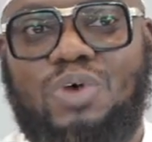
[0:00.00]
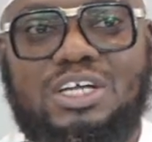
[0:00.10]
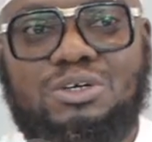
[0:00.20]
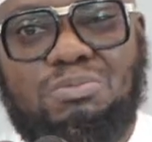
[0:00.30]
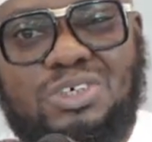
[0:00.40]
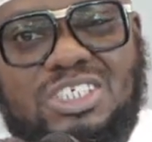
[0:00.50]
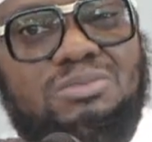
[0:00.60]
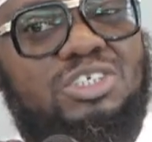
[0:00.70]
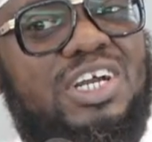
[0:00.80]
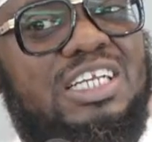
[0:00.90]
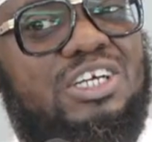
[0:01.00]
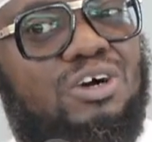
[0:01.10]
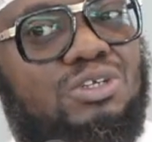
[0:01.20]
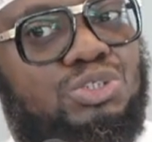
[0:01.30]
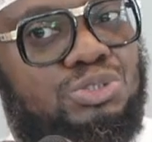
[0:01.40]
while the Muslims already
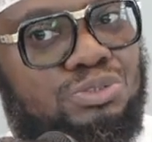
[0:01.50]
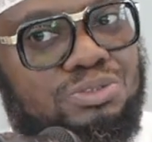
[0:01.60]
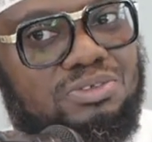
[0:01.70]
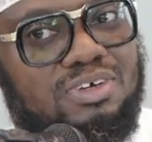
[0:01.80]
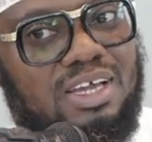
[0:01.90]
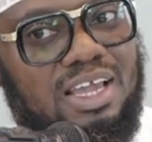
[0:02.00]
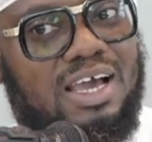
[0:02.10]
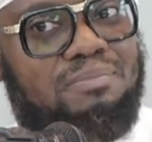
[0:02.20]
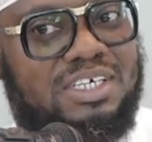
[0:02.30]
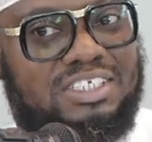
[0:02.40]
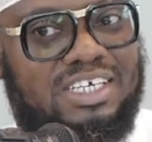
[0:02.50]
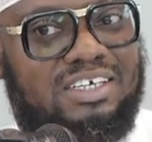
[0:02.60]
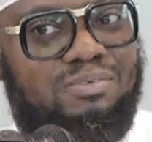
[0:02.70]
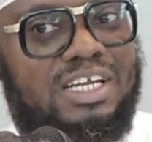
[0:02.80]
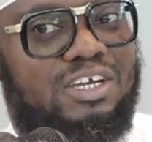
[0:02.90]
gone to Habasha,
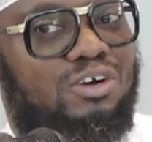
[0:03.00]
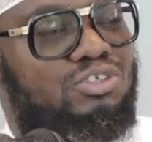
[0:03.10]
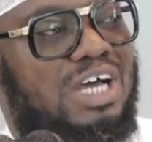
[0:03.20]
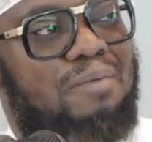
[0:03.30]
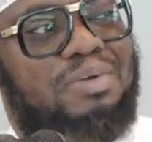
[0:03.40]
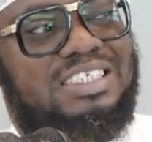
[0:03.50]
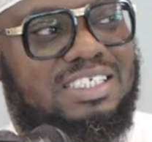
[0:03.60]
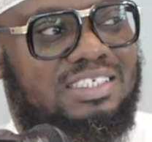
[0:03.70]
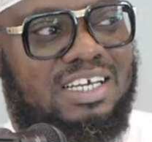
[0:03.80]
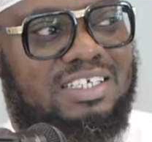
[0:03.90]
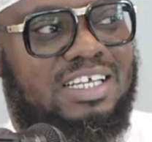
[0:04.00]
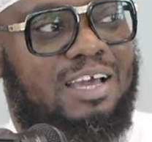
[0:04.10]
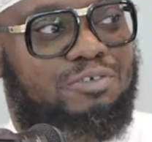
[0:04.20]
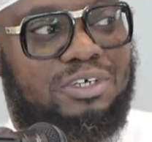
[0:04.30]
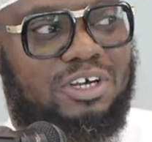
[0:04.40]
while they are going to Abyssinia. They
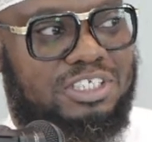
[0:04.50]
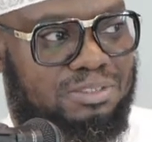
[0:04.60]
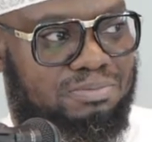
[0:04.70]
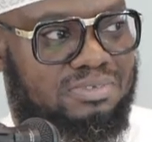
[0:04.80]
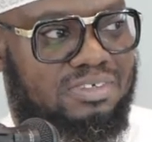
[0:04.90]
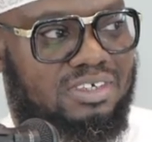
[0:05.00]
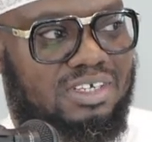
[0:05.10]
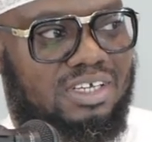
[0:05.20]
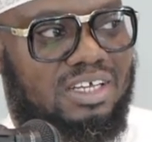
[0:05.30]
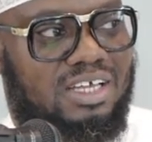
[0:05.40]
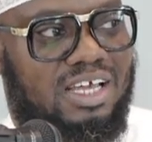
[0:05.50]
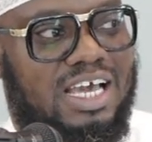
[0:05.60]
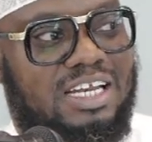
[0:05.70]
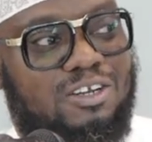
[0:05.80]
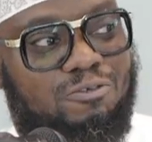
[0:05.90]
left in Rajab.
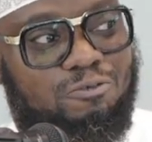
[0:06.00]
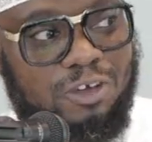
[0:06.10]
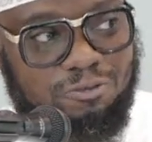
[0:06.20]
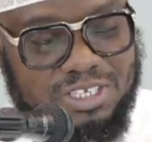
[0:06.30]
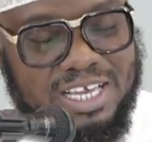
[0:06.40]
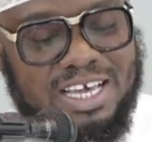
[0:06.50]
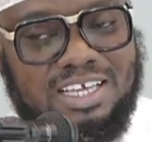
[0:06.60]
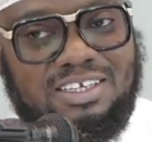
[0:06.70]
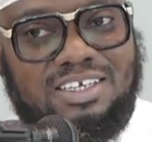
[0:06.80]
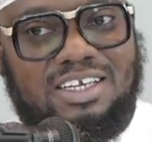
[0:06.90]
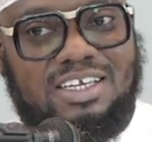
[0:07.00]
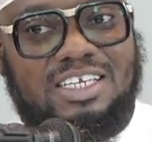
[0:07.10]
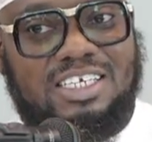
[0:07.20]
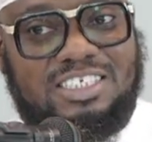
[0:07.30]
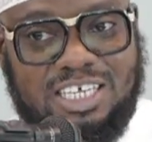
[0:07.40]
And in the fifth year,
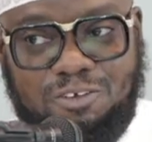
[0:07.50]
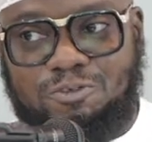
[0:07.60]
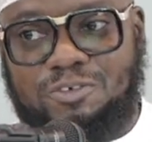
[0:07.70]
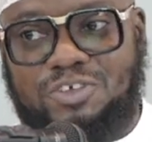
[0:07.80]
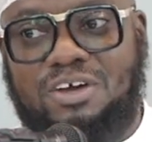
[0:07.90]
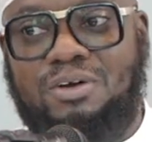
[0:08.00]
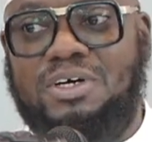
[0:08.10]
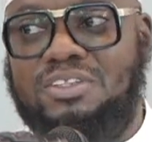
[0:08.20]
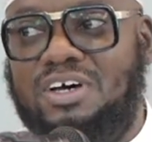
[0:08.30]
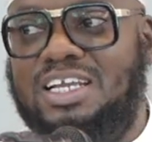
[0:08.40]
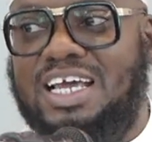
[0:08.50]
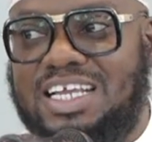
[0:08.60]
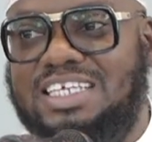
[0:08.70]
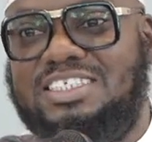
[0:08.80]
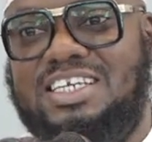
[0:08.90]
in the same year Ramadan,
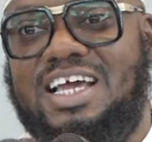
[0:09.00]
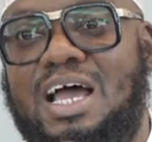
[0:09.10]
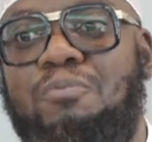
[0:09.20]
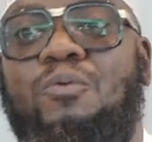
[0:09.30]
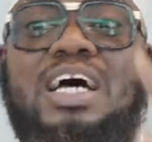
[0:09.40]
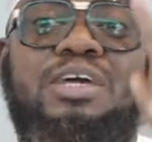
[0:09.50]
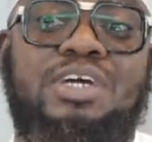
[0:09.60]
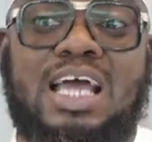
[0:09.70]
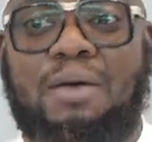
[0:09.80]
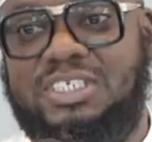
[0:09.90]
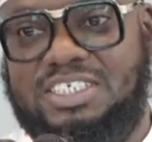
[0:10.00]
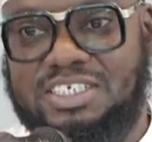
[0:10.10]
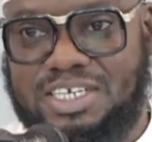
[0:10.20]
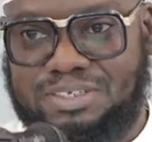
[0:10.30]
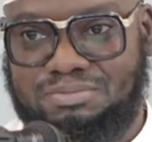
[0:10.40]
an incident happened while they were in
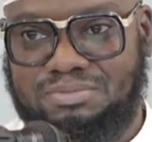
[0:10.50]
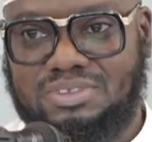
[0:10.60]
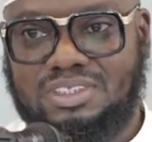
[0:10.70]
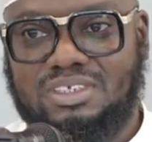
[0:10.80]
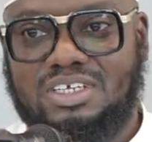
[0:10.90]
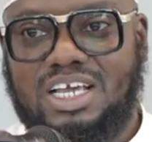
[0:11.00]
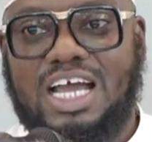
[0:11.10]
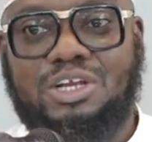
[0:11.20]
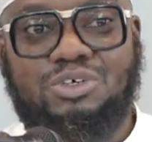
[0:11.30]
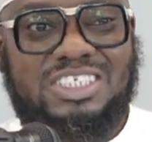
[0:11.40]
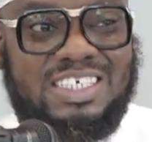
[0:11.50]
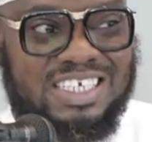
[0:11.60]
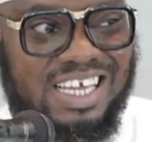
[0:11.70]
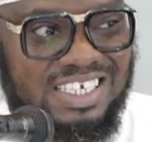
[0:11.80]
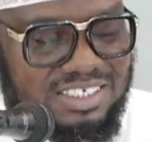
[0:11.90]
Abyssinia. And it was
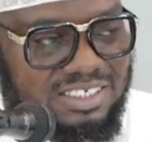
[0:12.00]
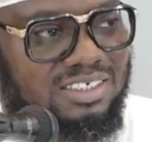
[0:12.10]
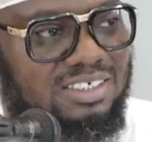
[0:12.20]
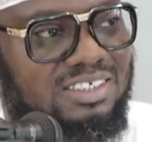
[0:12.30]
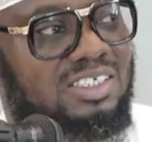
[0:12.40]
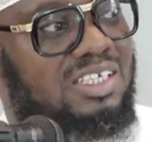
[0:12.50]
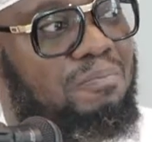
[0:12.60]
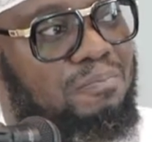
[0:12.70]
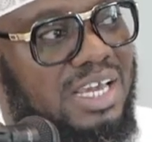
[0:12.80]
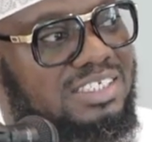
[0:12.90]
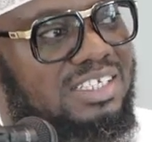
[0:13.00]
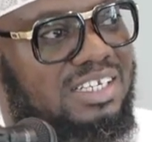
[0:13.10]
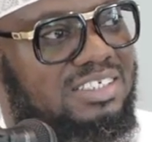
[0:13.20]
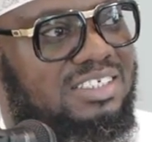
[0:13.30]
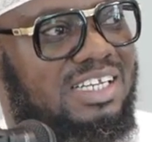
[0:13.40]
this incident, this
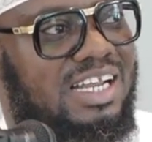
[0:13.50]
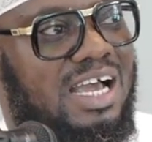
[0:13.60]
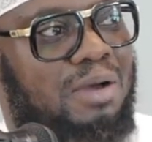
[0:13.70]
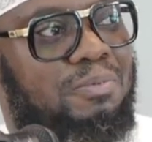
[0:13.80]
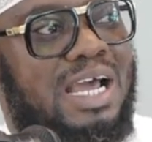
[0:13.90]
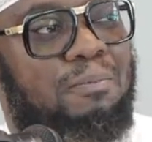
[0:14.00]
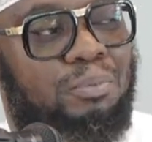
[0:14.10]
amazing incident that happened